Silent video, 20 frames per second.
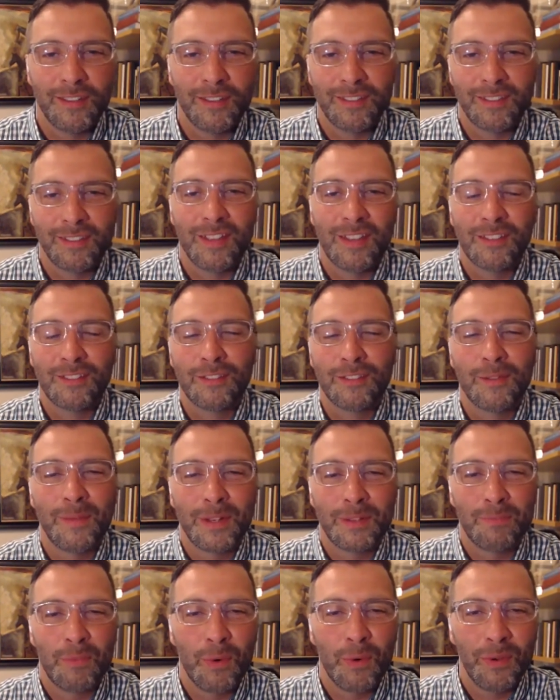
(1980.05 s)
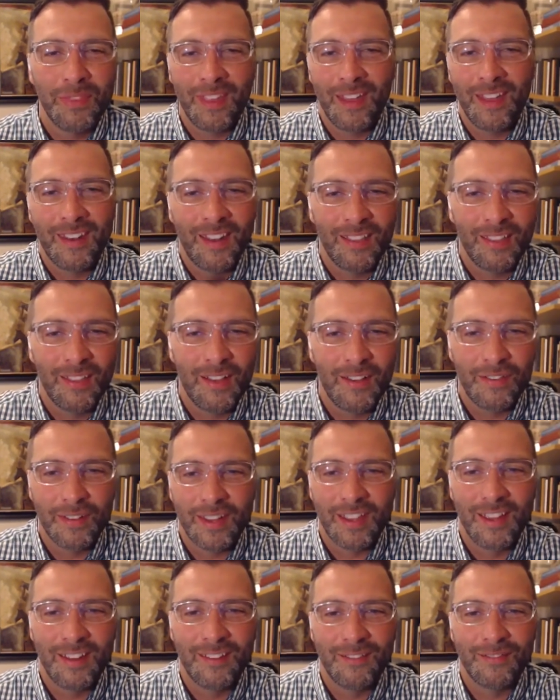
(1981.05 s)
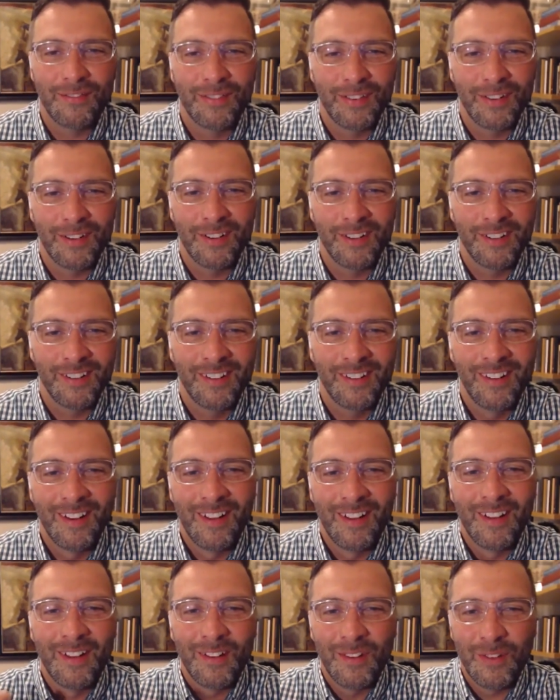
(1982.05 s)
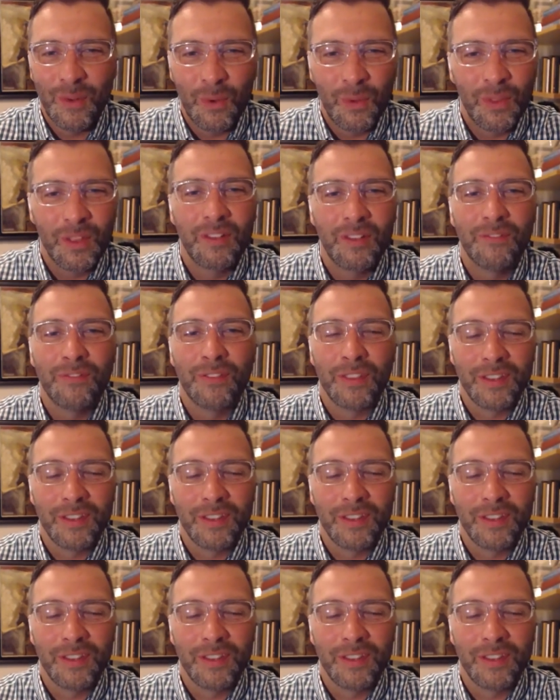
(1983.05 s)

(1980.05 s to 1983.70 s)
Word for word: It's, it's so much more than that. And I love again for, Nolan, for the